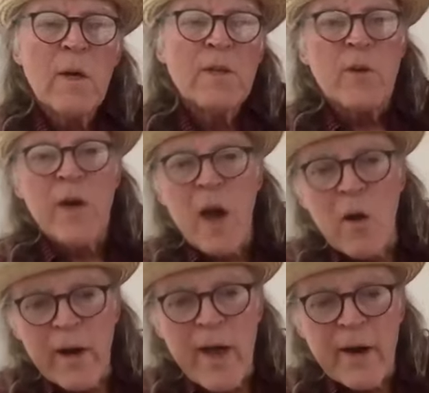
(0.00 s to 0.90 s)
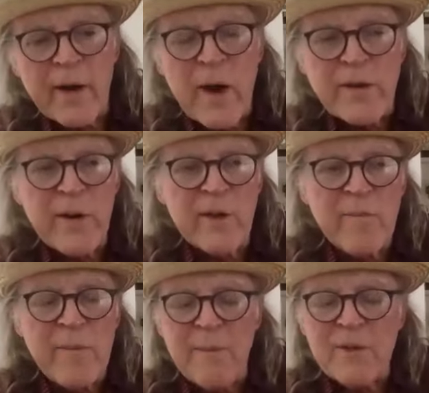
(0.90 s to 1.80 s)
So Caroline added a great deal of
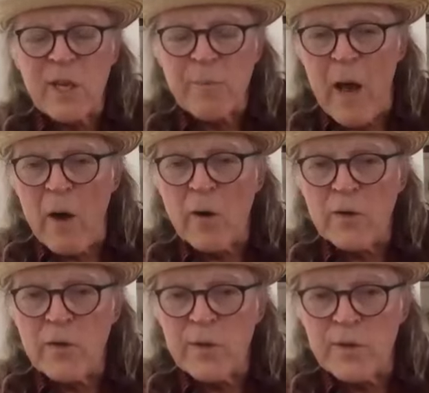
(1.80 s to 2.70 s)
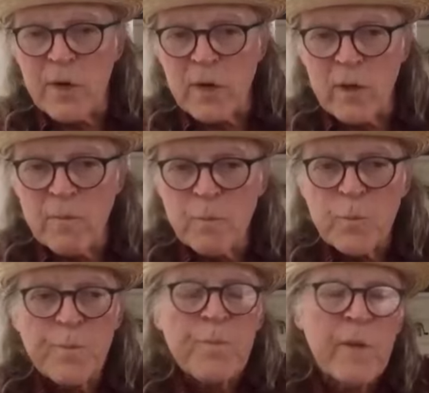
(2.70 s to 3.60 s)
mediumistic power to the circle,
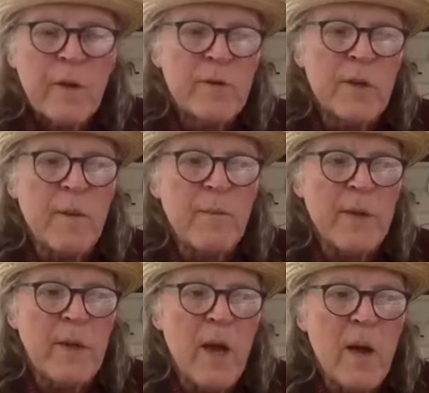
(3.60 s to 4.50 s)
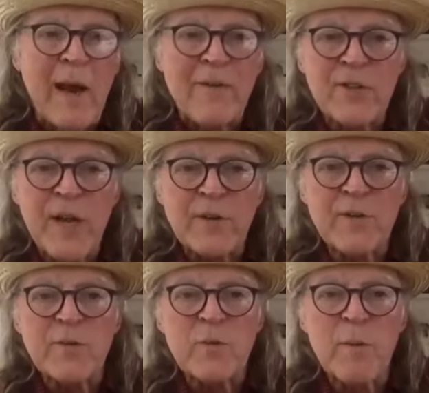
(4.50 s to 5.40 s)
so that the uh,
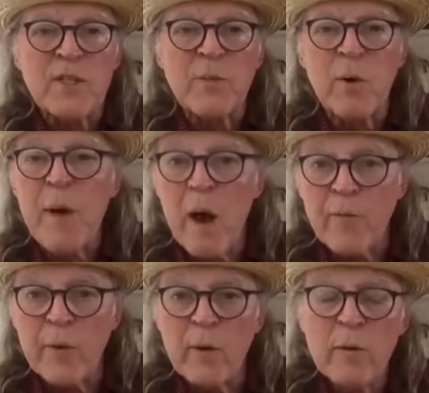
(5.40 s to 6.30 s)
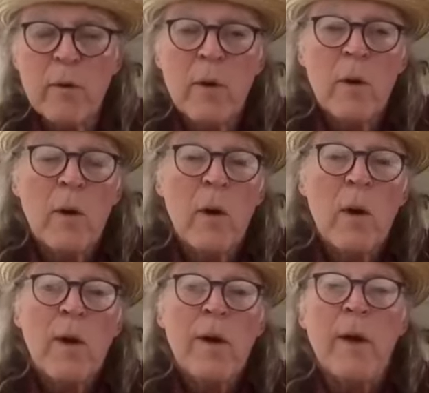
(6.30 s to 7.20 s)
manifestations were much more powerful.
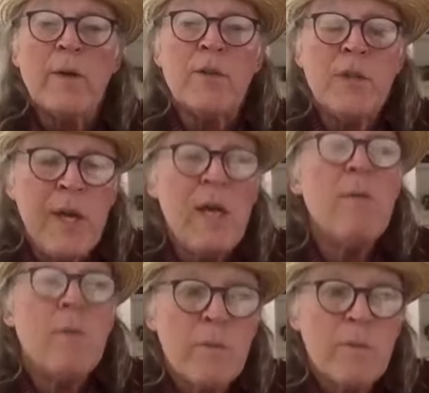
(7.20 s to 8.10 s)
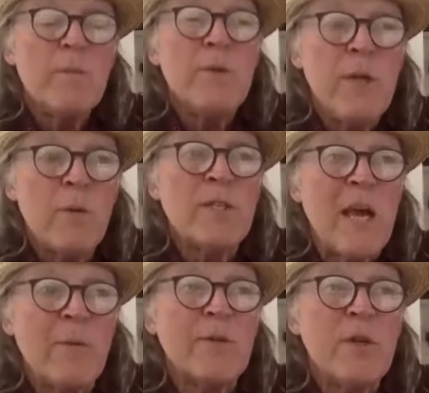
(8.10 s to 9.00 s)
And she she was
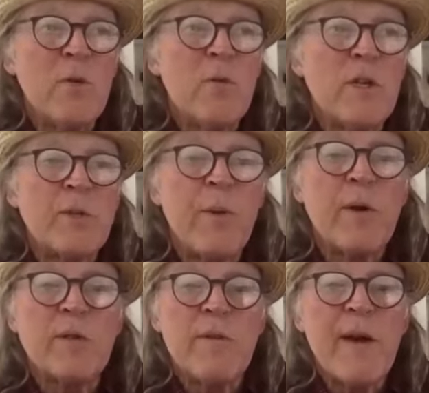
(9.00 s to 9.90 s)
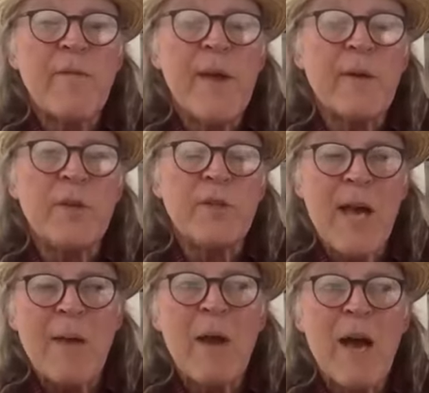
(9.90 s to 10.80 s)
able to experience a lot of things. She
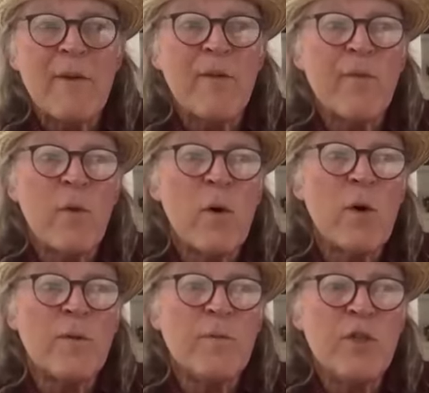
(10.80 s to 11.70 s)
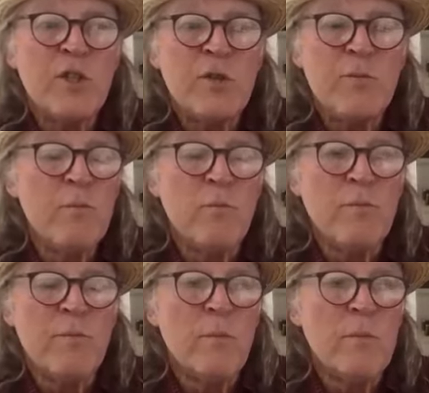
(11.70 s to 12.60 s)
sat probably for
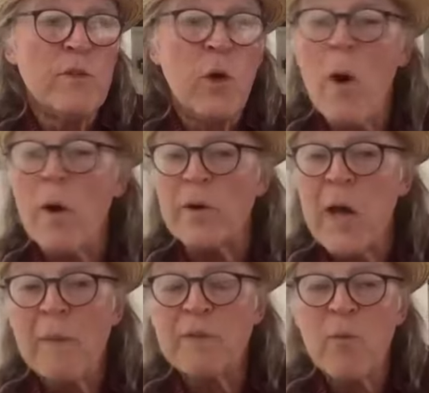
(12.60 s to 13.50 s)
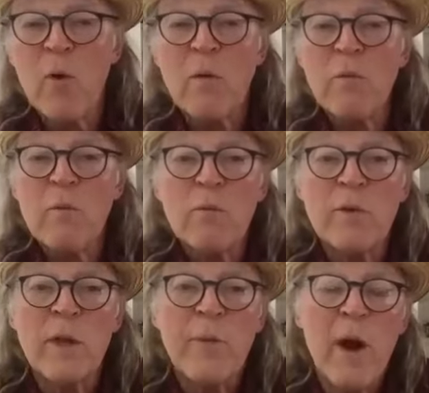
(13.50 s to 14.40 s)
200 times or more
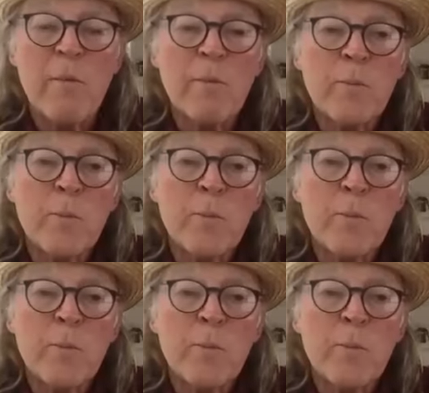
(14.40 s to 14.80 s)
with LeBaron.